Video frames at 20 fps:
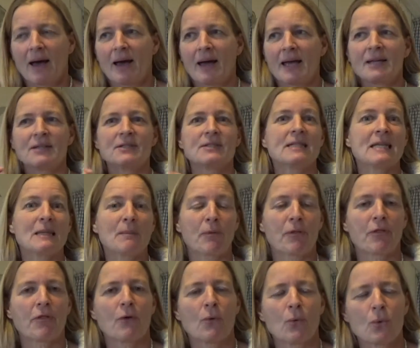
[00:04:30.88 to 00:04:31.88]
in deep
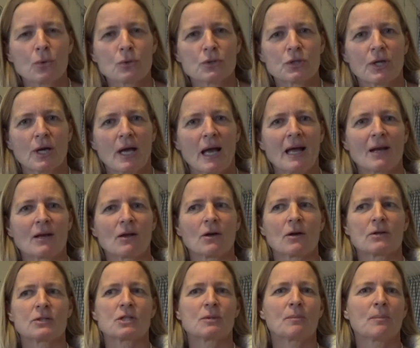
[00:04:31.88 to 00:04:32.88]
thought and
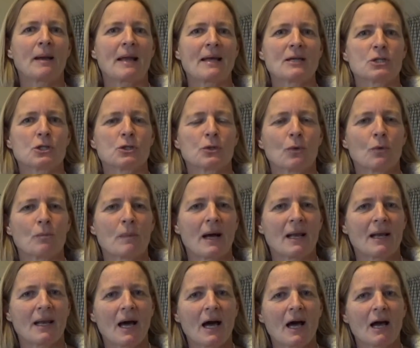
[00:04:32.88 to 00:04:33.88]
contemplation all my
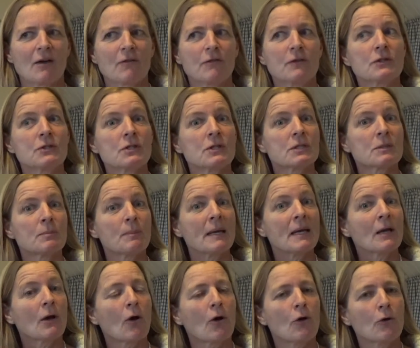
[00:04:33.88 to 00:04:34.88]
life. It's just
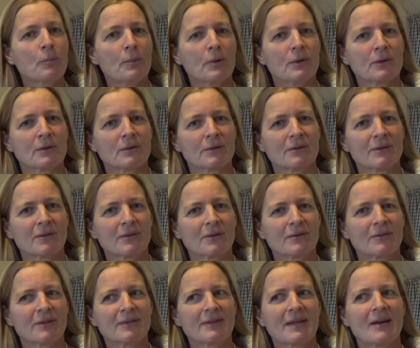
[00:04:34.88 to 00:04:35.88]
being open
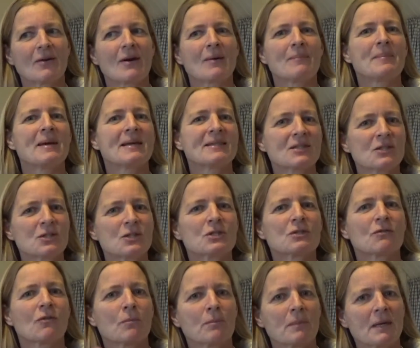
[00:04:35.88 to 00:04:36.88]
that there are messages
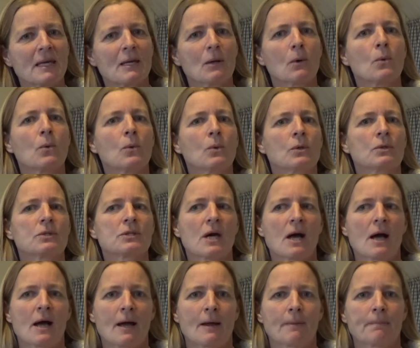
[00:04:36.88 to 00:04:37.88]
for me all the
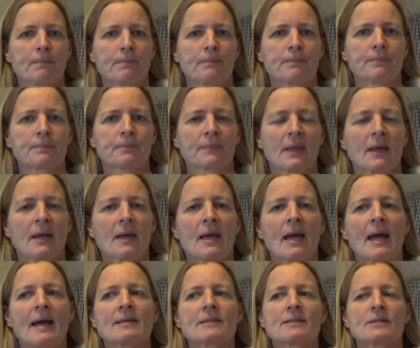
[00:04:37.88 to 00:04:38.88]
time.
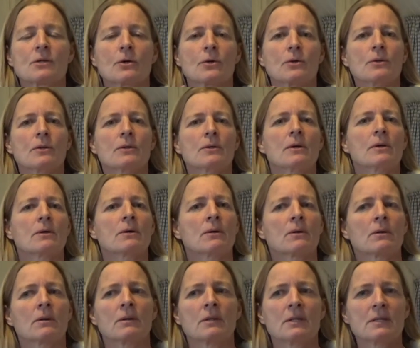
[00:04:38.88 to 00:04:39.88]
And so
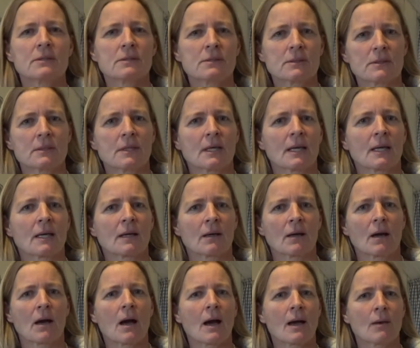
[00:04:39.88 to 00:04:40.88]
this thing
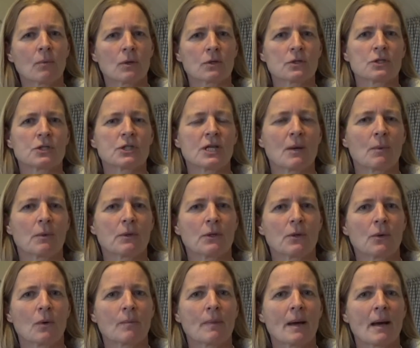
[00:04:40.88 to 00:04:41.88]
I want to share with
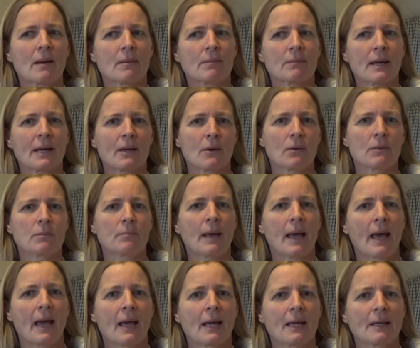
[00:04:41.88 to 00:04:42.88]
you about my own
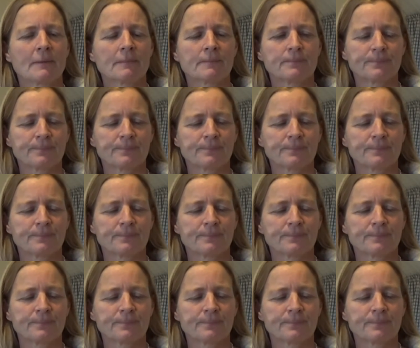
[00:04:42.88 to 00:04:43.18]
pain,